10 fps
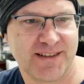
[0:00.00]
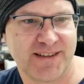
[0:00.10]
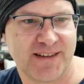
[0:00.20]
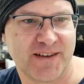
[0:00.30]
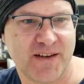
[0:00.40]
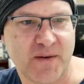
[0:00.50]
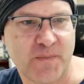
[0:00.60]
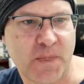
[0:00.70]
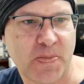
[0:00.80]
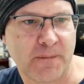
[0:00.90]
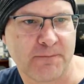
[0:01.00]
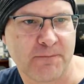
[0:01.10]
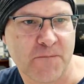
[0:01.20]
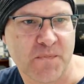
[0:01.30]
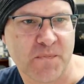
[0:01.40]
um,
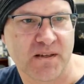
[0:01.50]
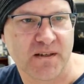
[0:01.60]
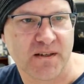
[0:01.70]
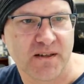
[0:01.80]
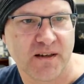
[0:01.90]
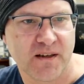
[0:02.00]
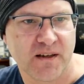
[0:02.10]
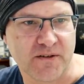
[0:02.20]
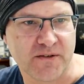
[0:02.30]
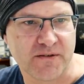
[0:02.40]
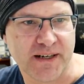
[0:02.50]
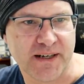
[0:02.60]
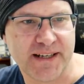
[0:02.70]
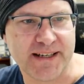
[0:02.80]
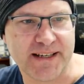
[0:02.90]

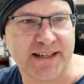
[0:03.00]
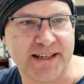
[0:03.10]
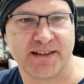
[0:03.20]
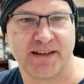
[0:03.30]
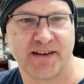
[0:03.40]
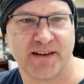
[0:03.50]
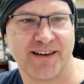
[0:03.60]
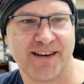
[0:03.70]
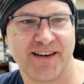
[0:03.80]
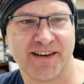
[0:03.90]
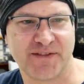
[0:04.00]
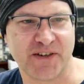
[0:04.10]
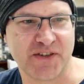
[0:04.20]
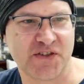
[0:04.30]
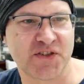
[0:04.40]
alrighty I've
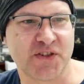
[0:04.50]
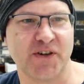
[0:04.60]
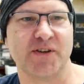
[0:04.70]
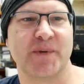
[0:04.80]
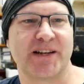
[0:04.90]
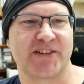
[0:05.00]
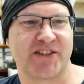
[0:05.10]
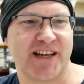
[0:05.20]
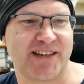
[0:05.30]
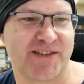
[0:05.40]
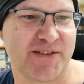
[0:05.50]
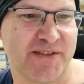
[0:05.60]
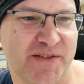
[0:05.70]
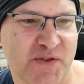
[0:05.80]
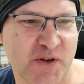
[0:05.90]
got so much chat to
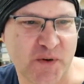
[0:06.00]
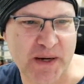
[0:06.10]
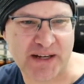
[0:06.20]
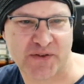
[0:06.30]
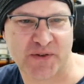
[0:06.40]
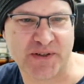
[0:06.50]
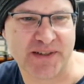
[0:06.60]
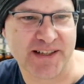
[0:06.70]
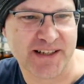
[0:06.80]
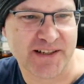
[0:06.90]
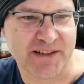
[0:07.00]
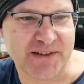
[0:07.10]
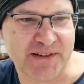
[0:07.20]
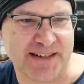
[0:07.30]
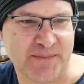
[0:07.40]
scroll back through all
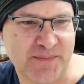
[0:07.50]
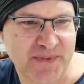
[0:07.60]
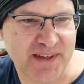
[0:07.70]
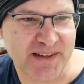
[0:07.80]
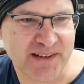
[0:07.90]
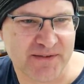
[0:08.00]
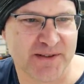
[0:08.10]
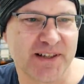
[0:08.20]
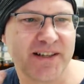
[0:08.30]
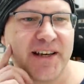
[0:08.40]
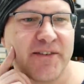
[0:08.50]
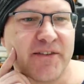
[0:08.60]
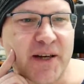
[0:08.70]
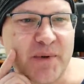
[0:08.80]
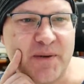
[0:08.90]
right what have
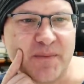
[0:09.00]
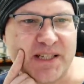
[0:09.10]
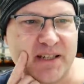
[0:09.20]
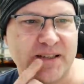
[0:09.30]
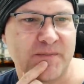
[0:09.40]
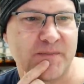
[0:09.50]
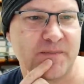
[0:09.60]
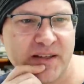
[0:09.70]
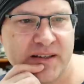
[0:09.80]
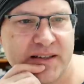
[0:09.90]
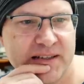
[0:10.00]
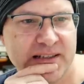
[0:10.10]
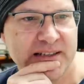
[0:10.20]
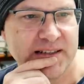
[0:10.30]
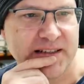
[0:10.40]
I been missing
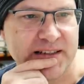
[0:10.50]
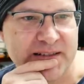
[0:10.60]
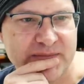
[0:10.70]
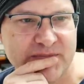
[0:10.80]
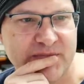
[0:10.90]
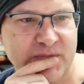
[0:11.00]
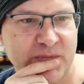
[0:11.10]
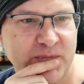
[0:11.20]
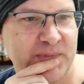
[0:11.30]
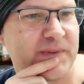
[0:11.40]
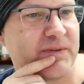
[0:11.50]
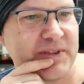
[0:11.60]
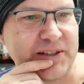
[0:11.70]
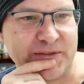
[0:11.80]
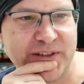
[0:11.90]
um,
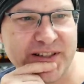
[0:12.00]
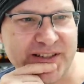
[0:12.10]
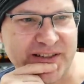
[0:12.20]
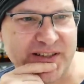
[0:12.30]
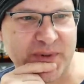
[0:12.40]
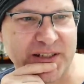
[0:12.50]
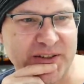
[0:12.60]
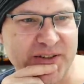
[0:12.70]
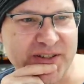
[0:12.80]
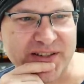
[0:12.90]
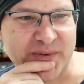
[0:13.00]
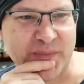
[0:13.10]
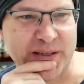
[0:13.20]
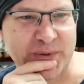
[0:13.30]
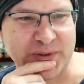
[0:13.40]
well firstly some hellos to some
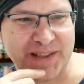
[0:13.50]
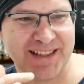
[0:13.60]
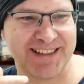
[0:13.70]
people